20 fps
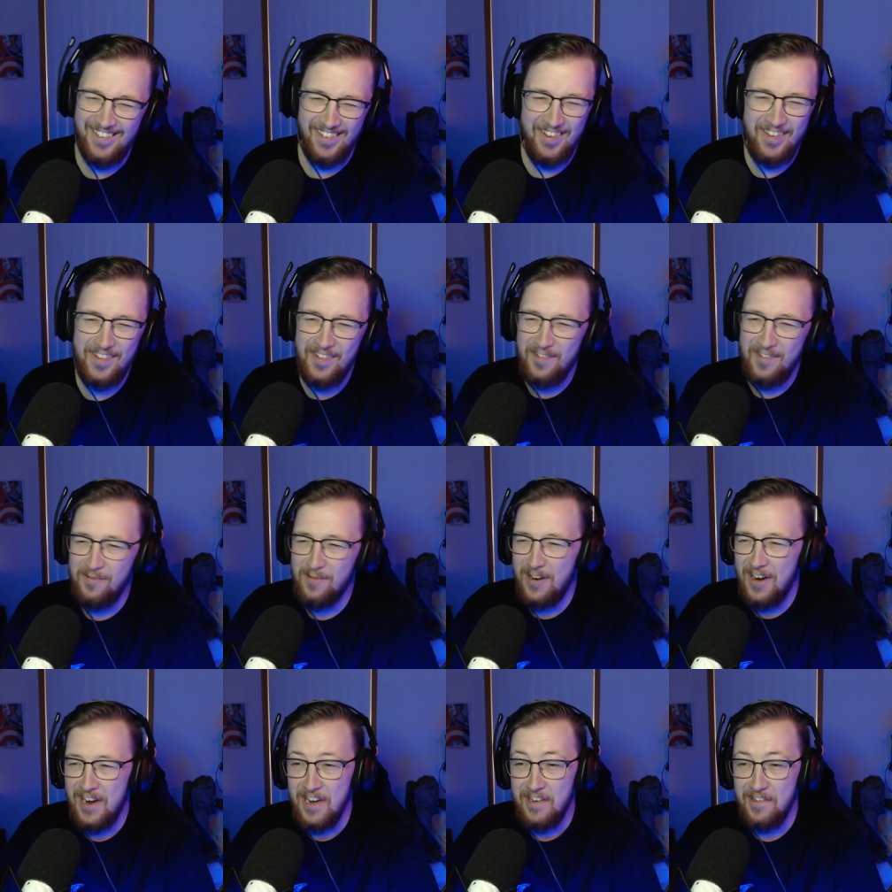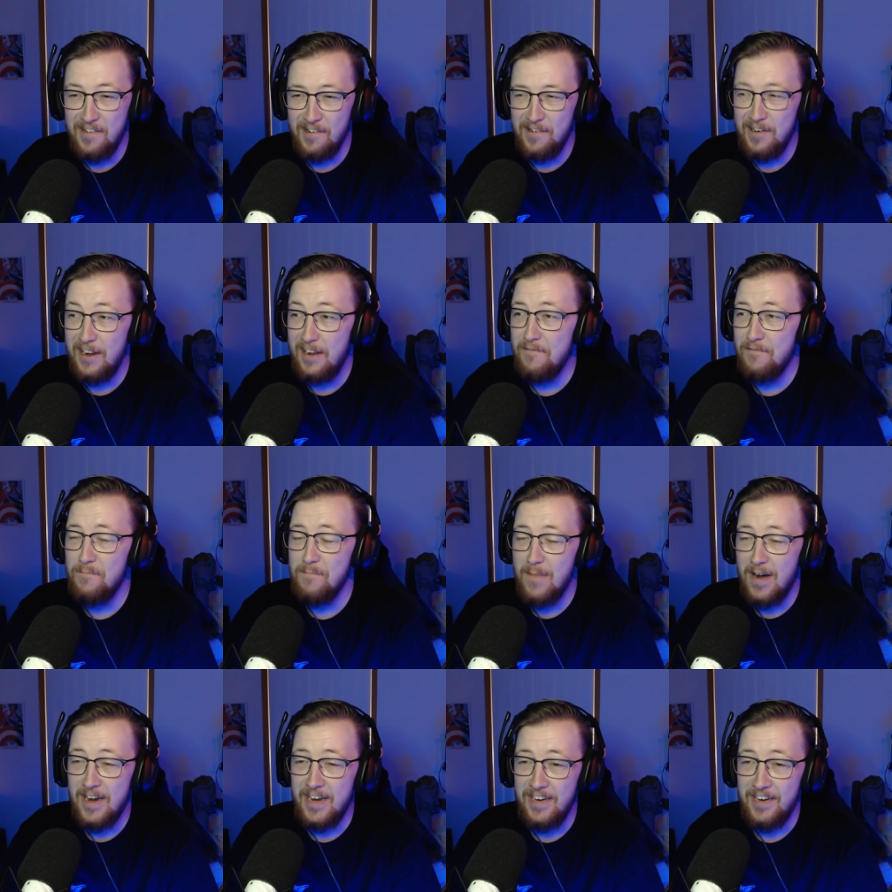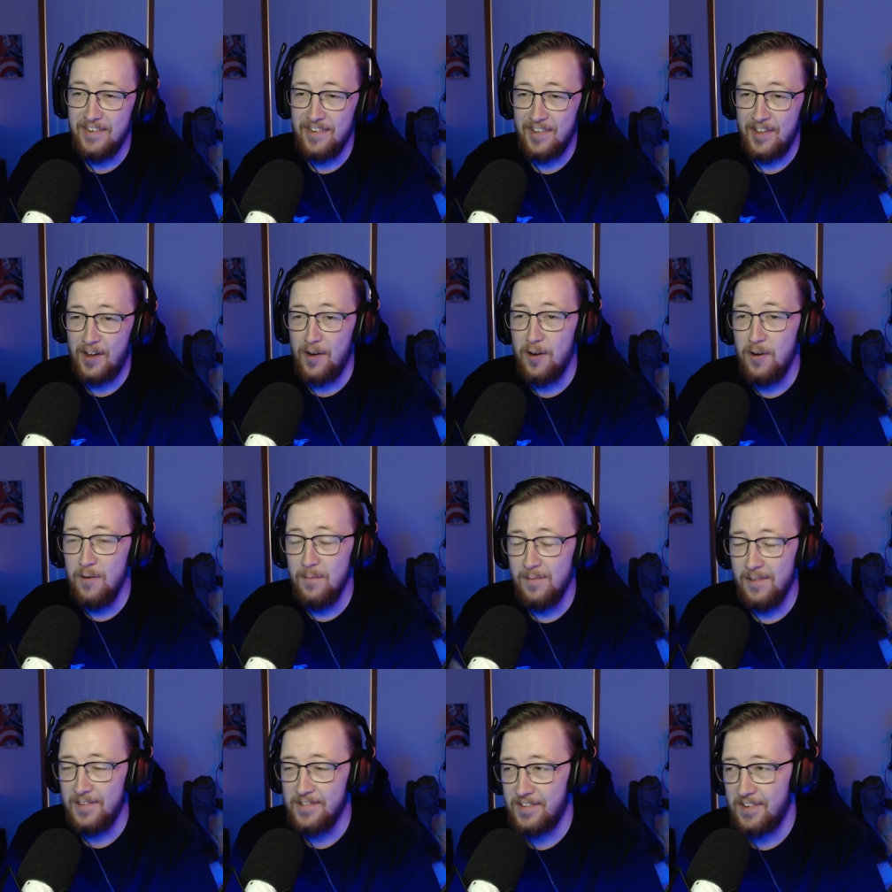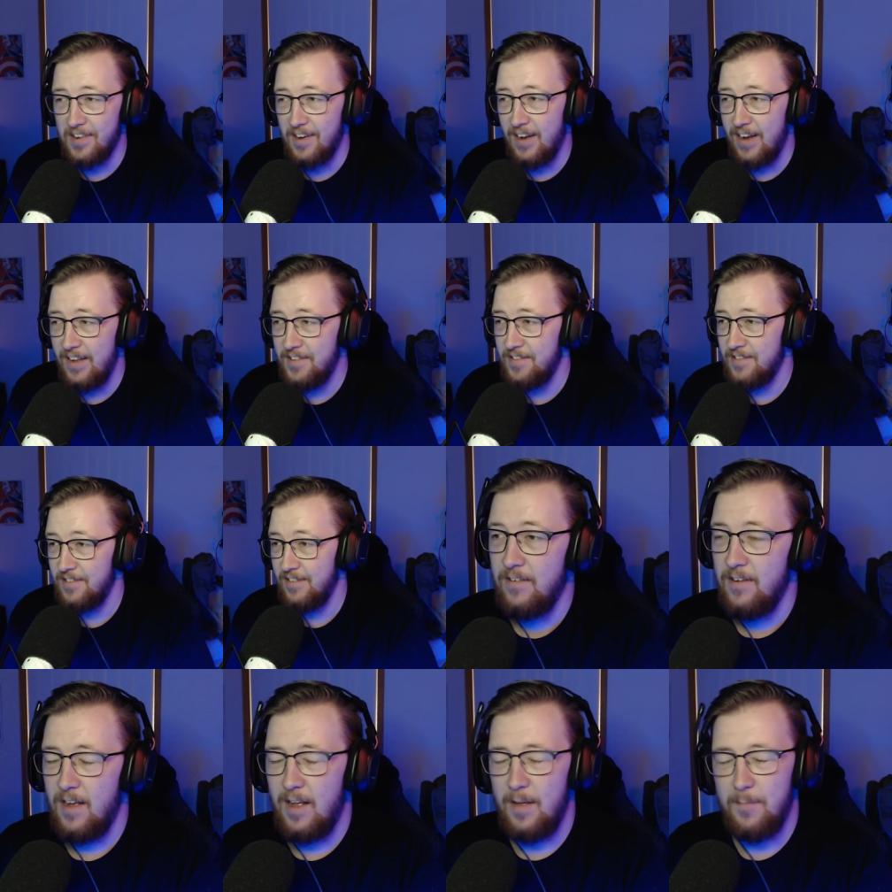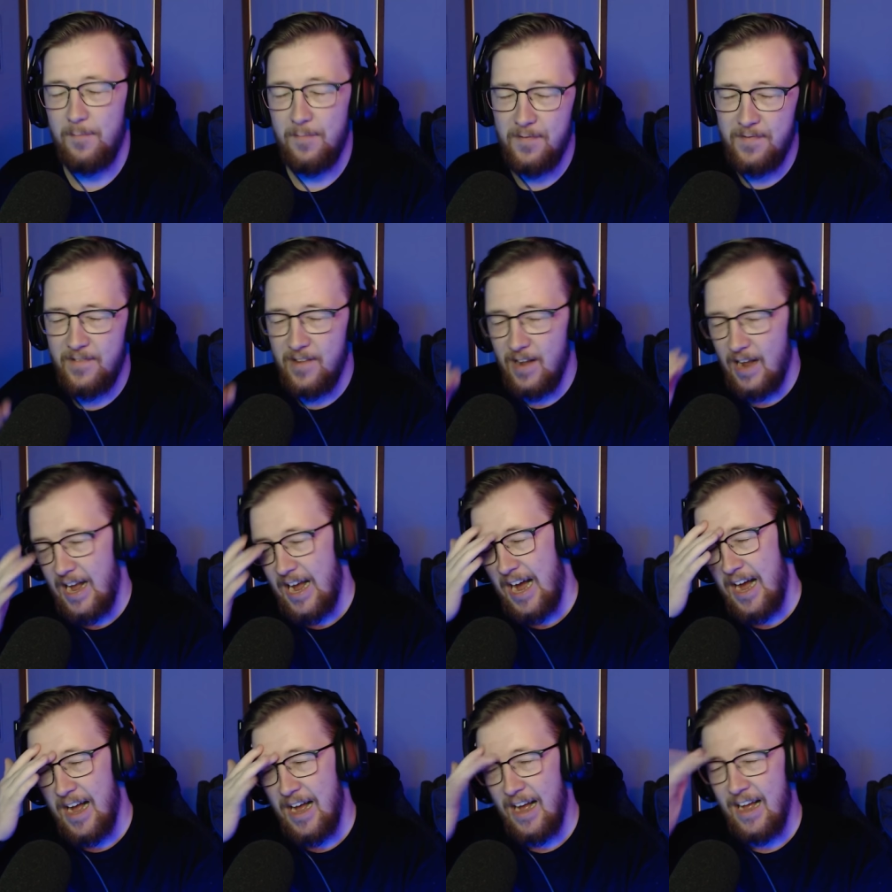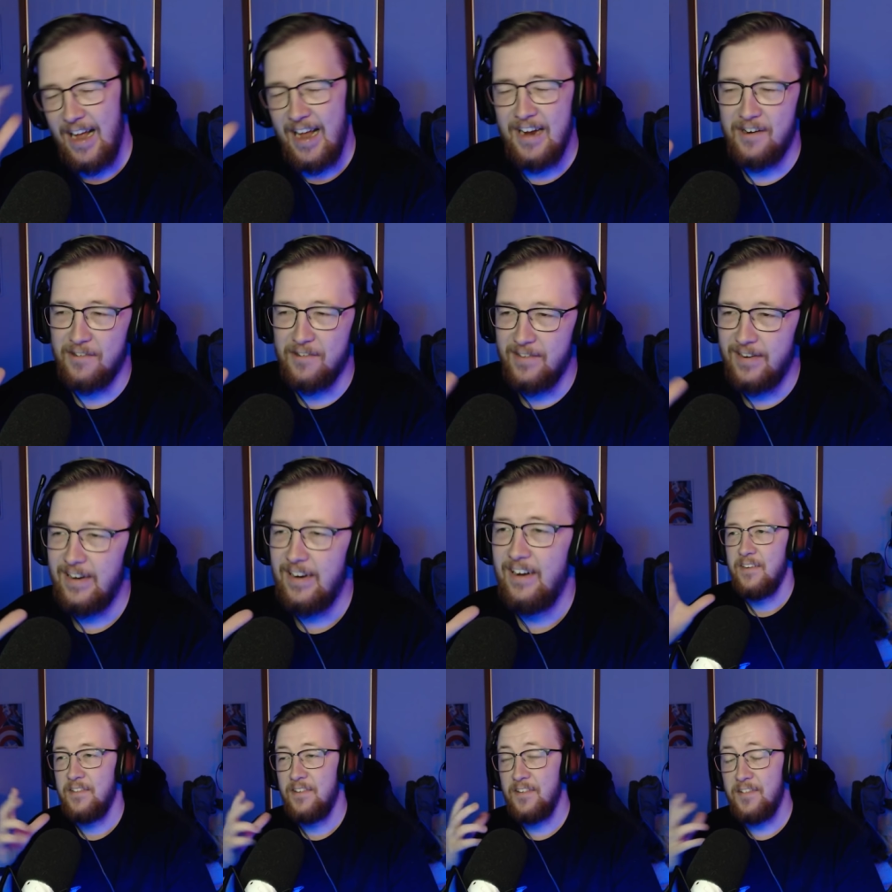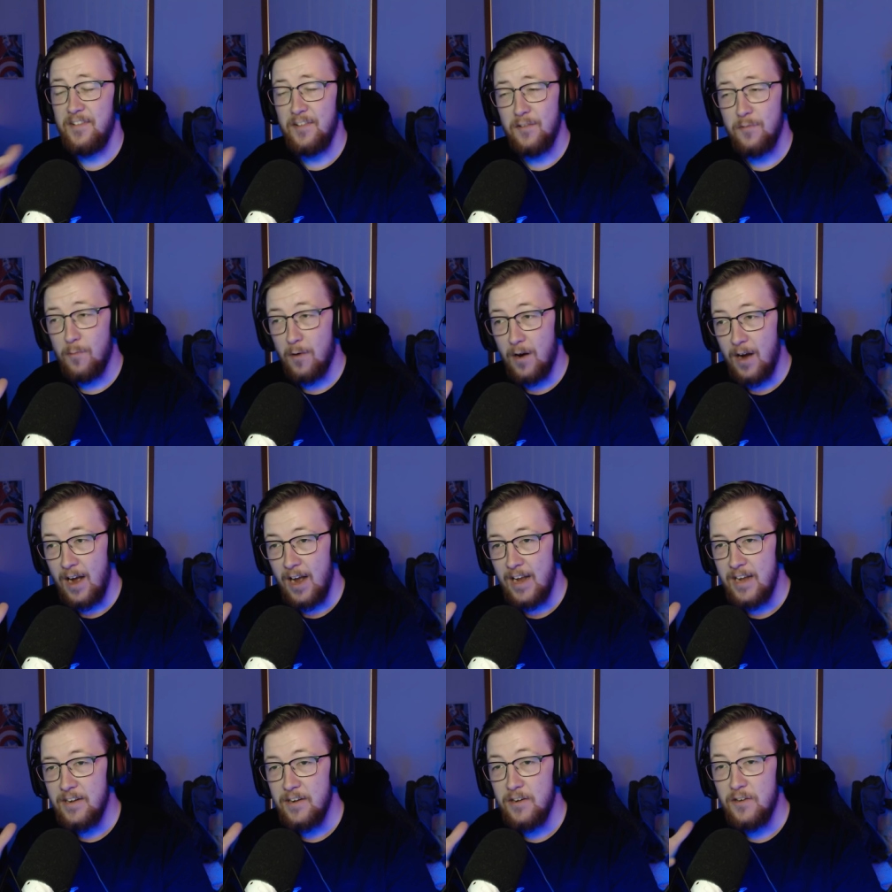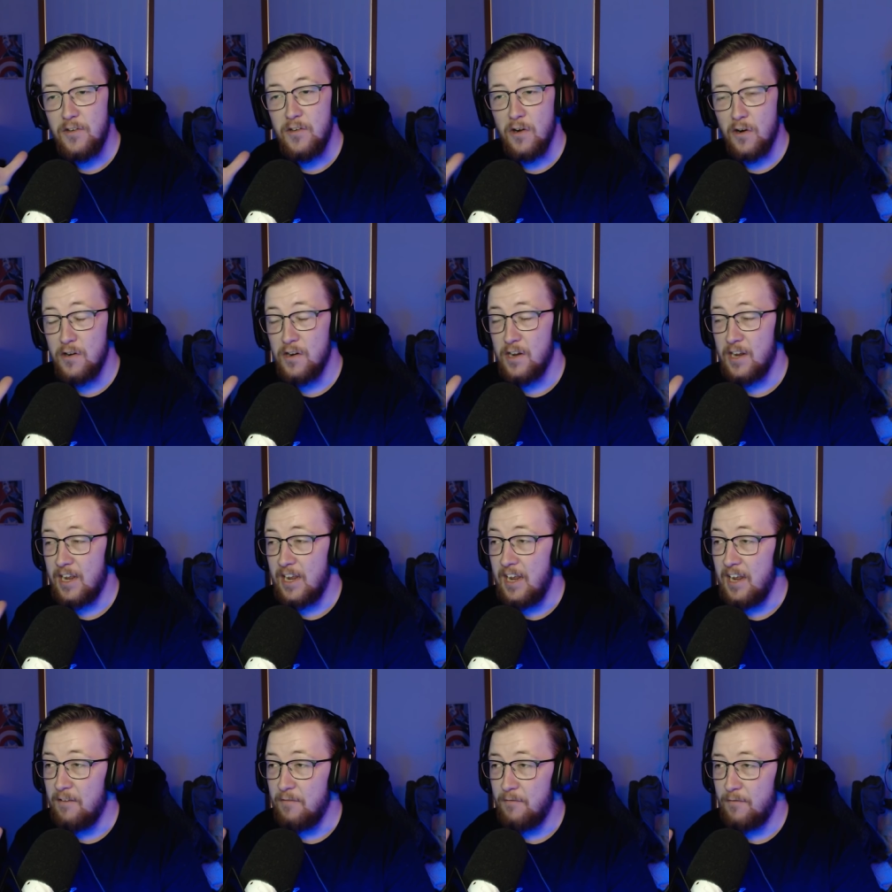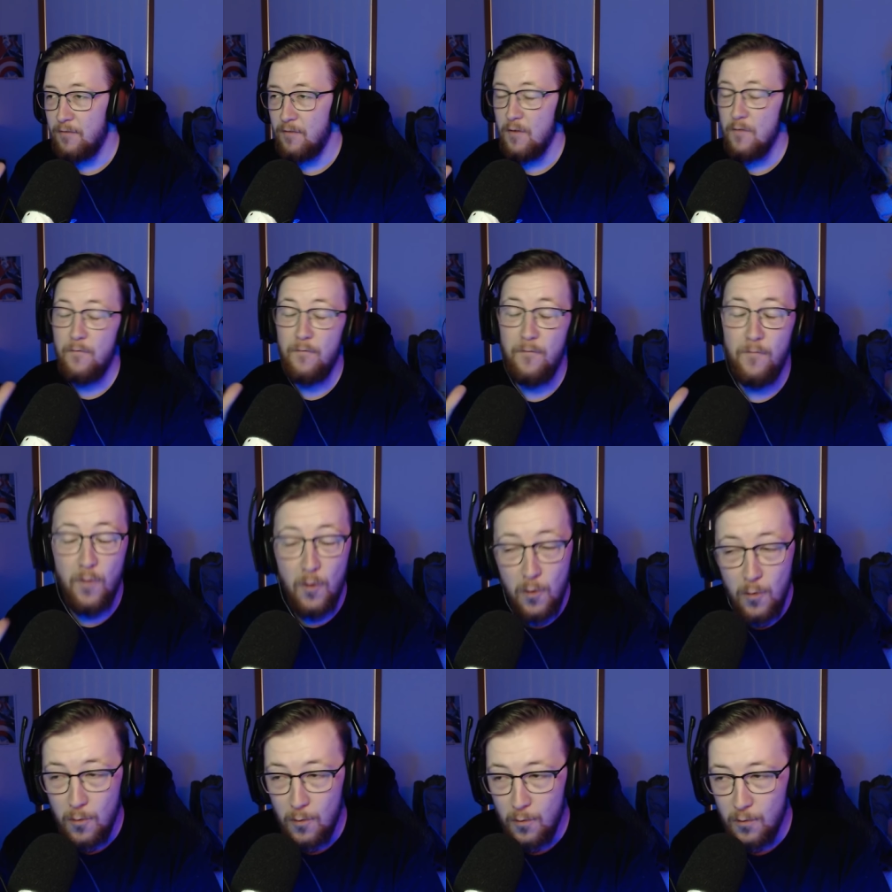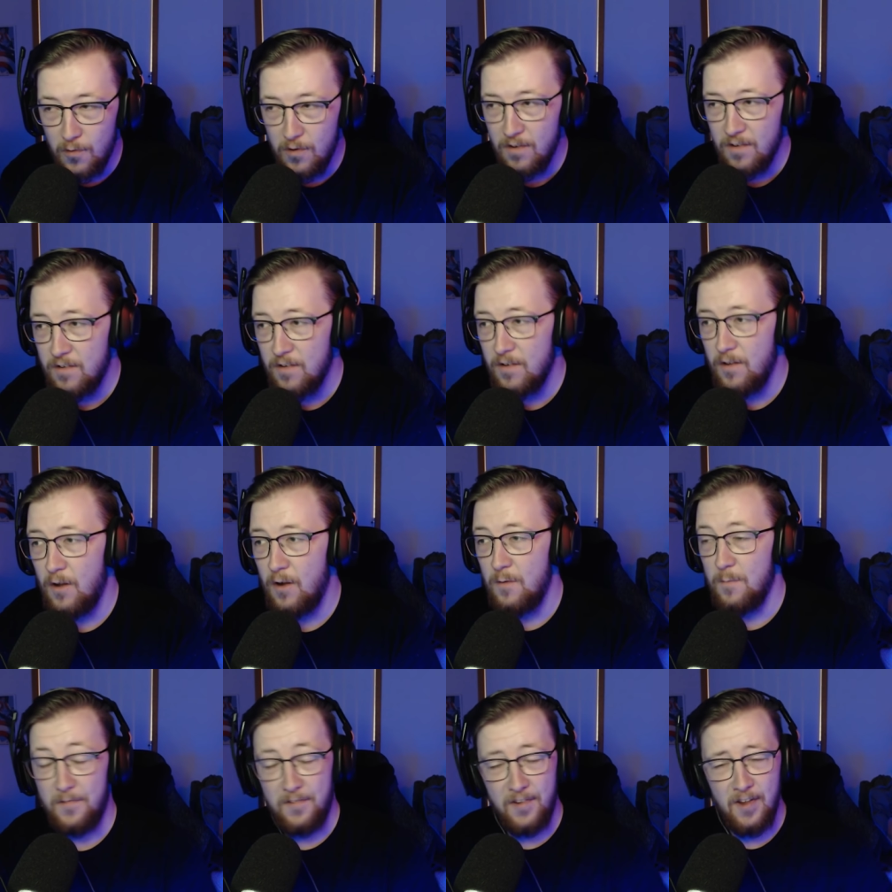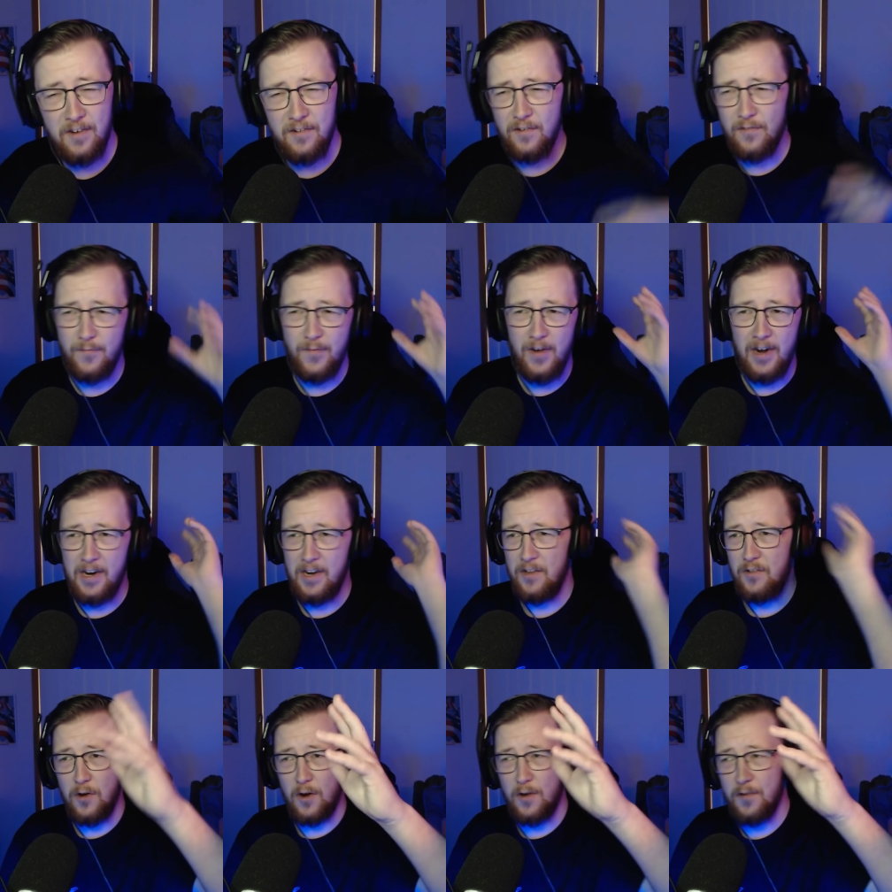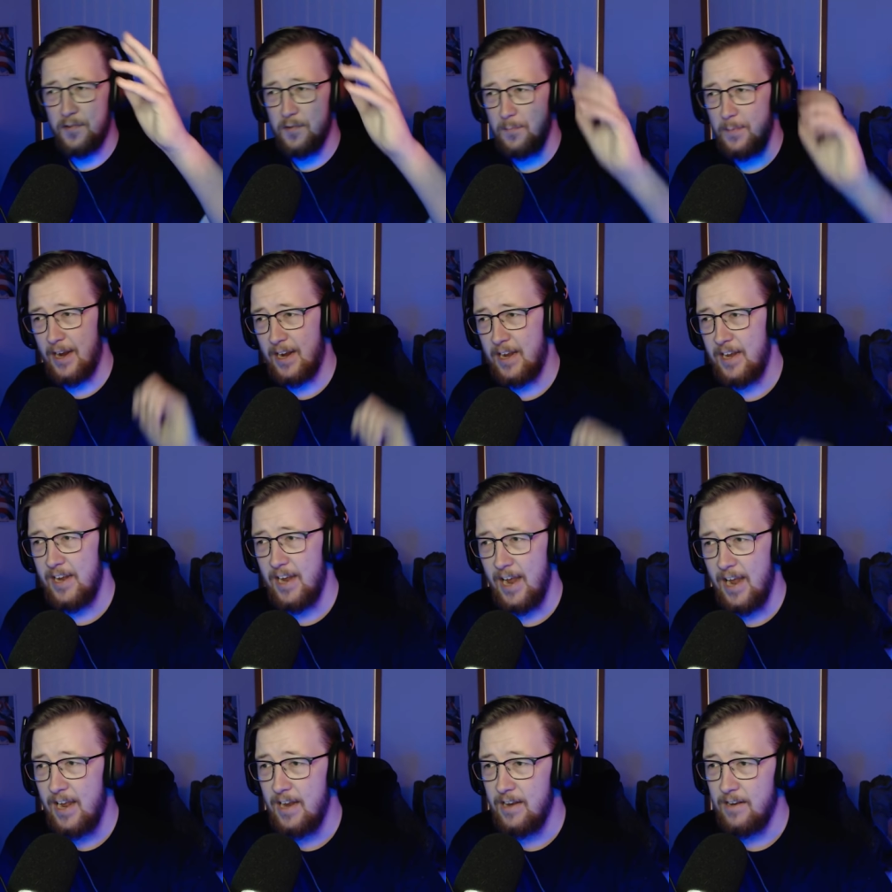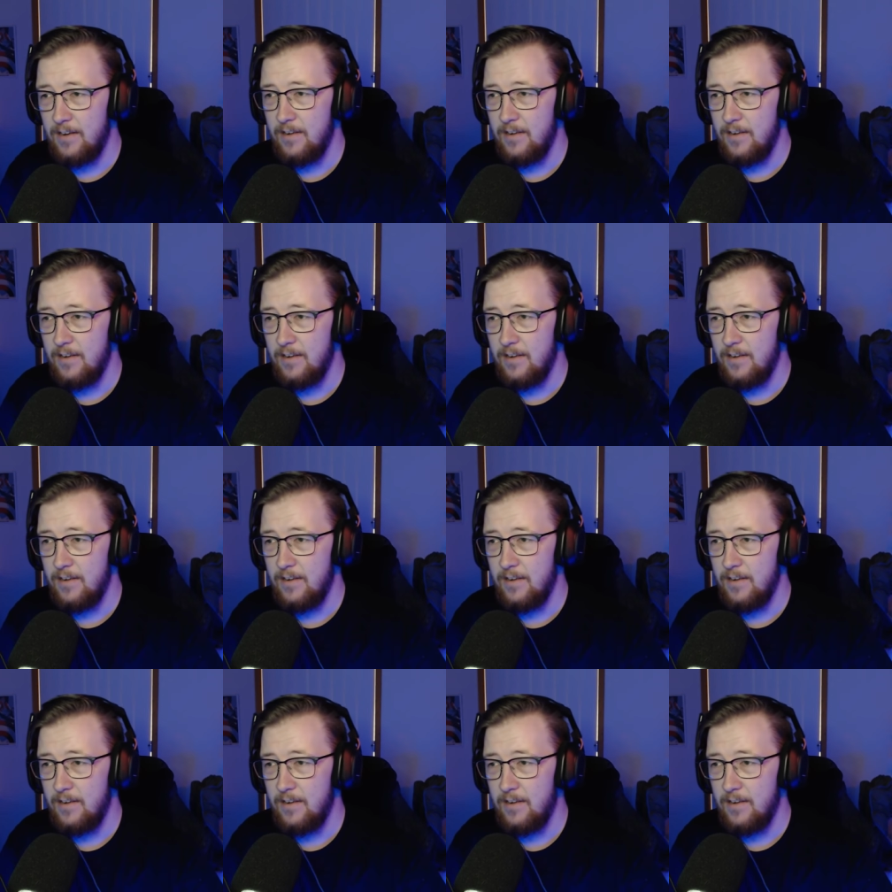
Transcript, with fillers: This is why you don't give money to the homeless, guys. Uh, uh, hang on. This is why you don't give food to the homeless. So they'll just fucking toss it back at your head.